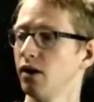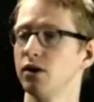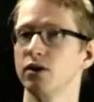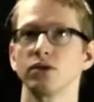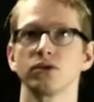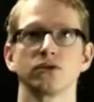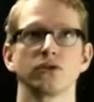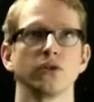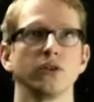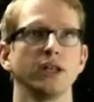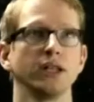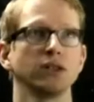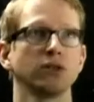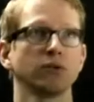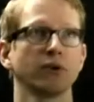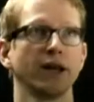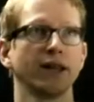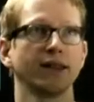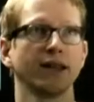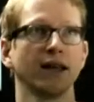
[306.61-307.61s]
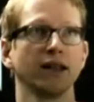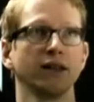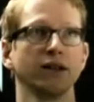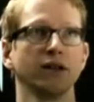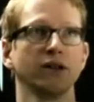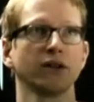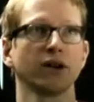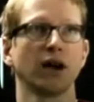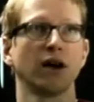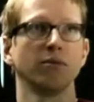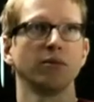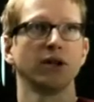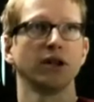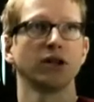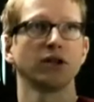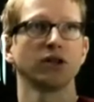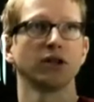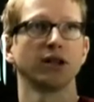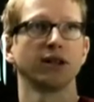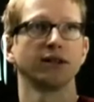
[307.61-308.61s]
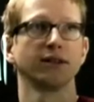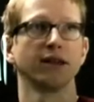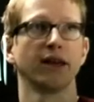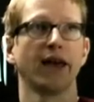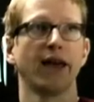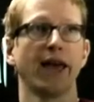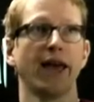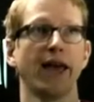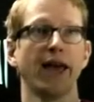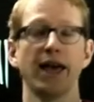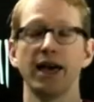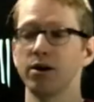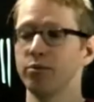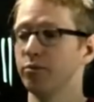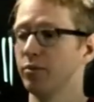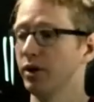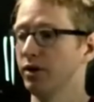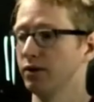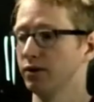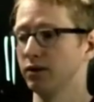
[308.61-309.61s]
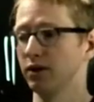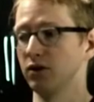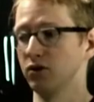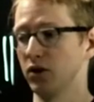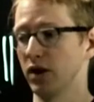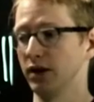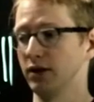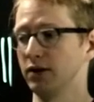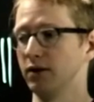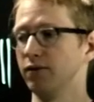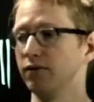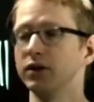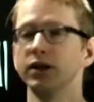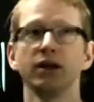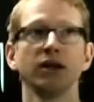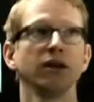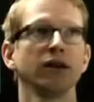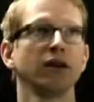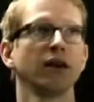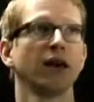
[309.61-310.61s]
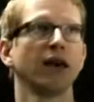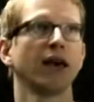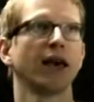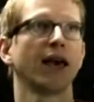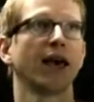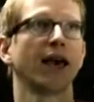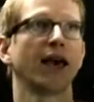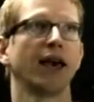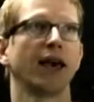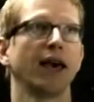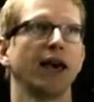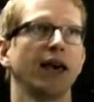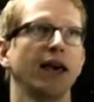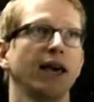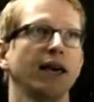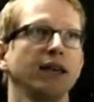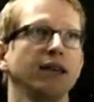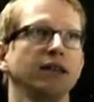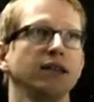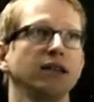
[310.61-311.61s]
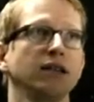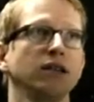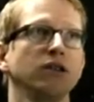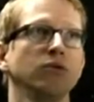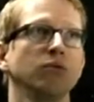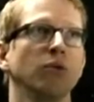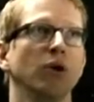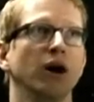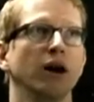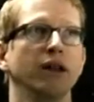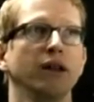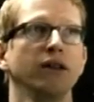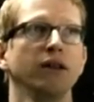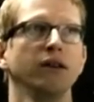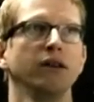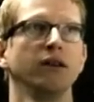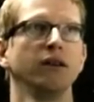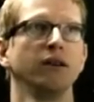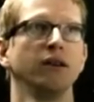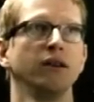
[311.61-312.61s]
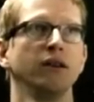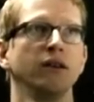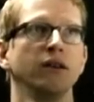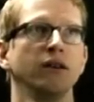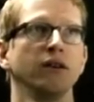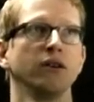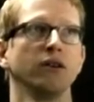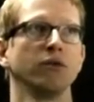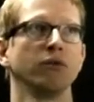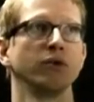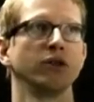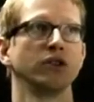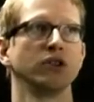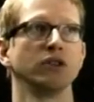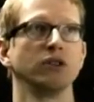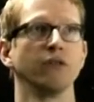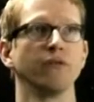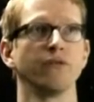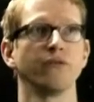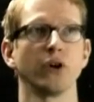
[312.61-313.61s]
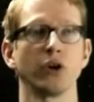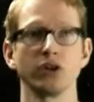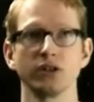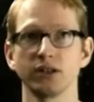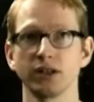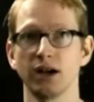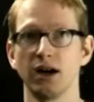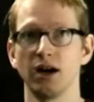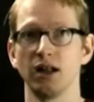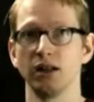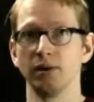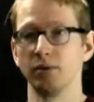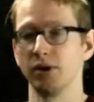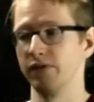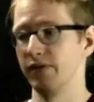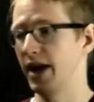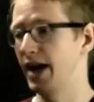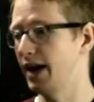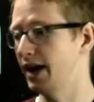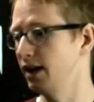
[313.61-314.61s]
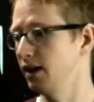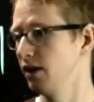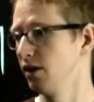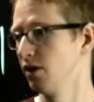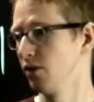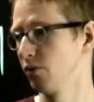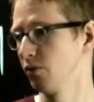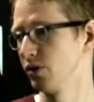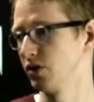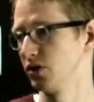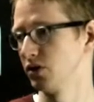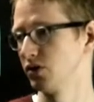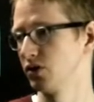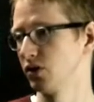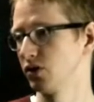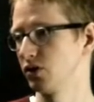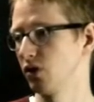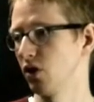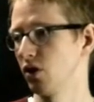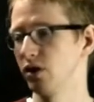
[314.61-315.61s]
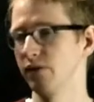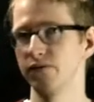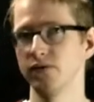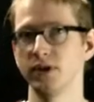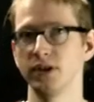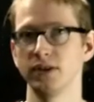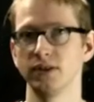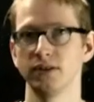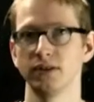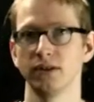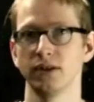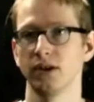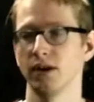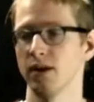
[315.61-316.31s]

So let's write that linear combination as M, suggestively, AE1, which is the first column of A, which is just all of these